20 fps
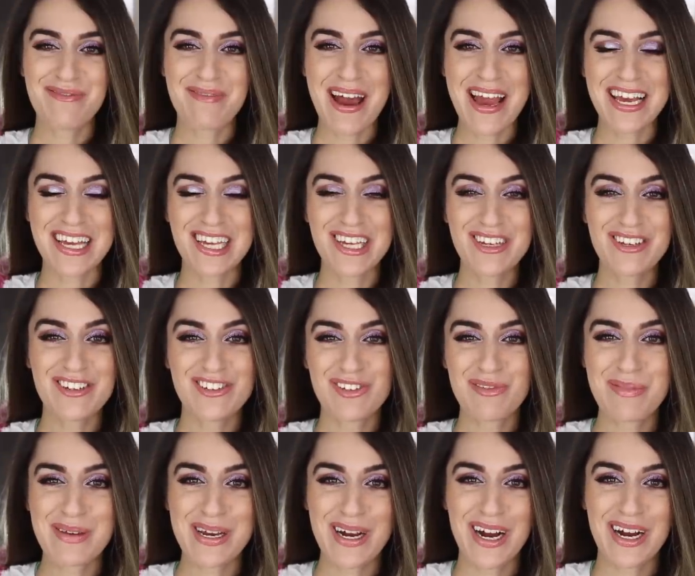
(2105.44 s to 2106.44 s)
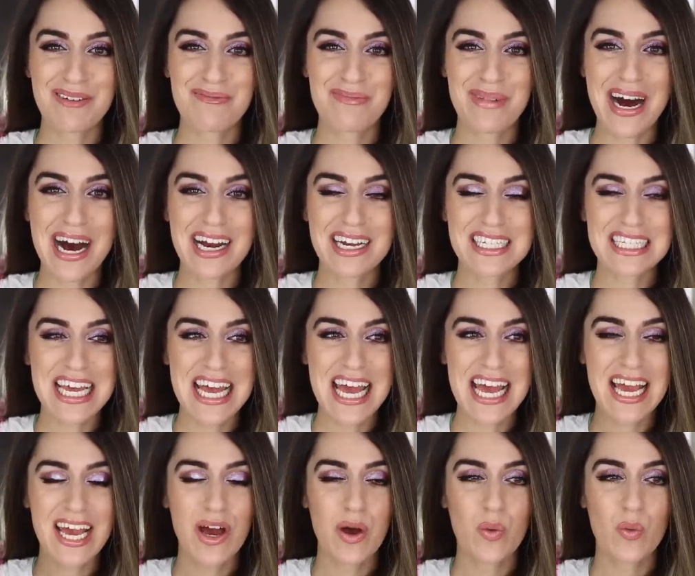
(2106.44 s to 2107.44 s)
my huge PR
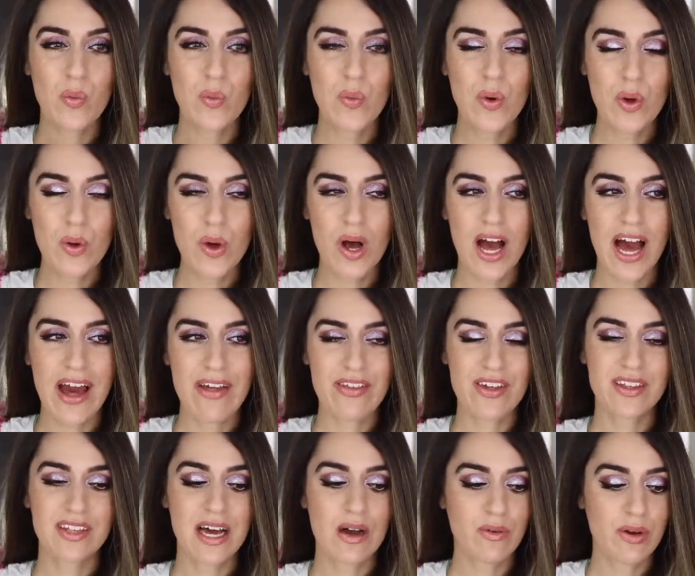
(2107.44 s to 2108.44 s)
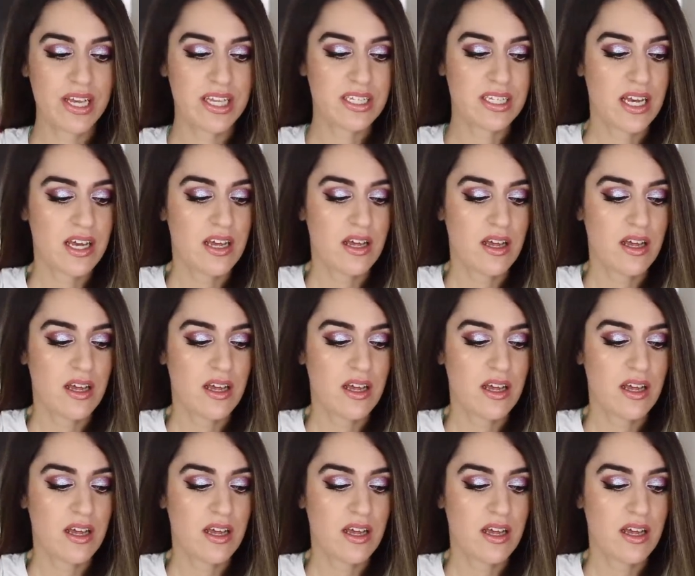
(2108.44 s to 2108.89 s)
unboxing. Woo! I think that was